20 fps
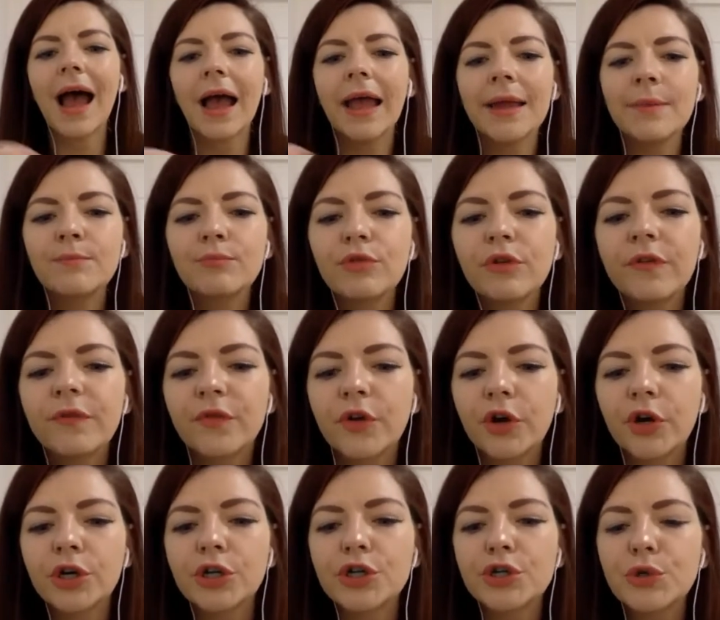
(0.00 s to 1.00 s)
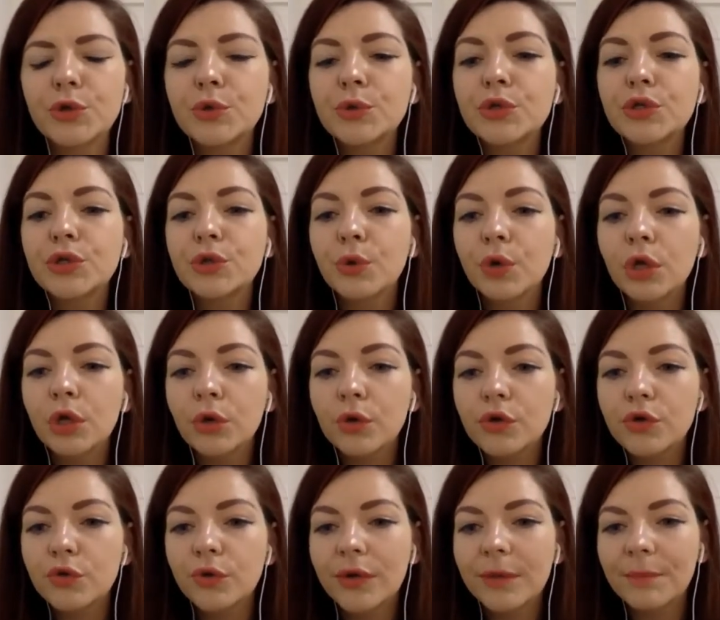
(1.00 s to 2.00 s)
I prefer to
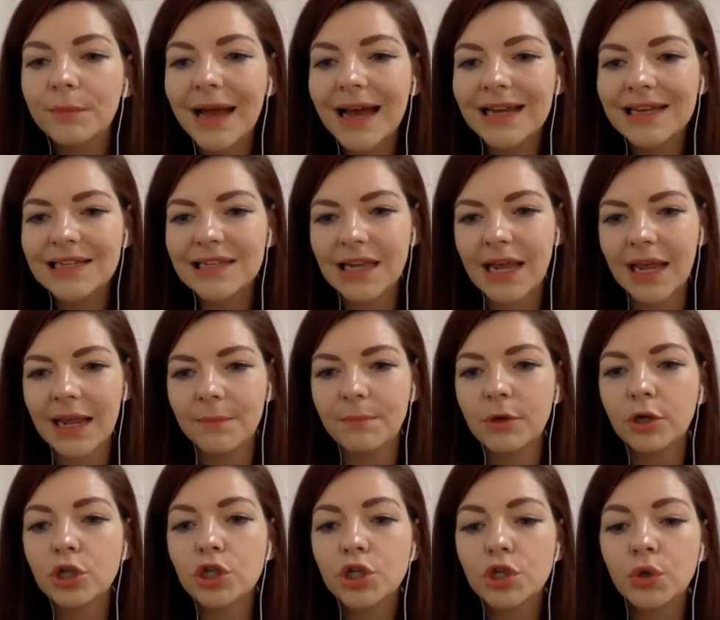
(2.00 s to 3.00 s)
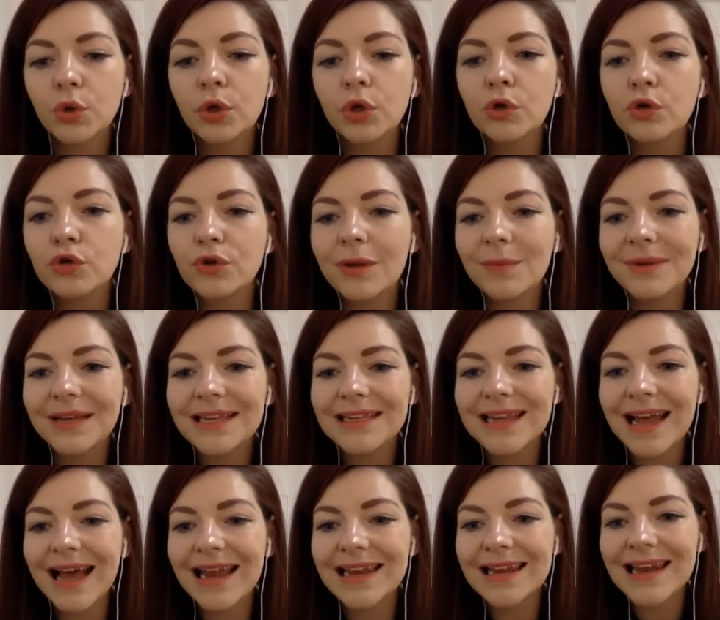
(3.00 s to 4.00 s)
solo trip, can't say, because solo trip
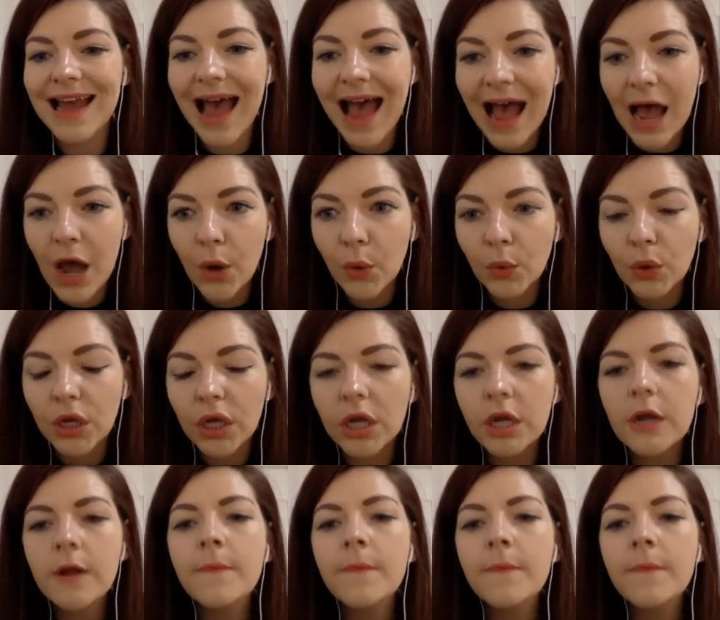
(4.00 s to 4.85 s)
is a noun.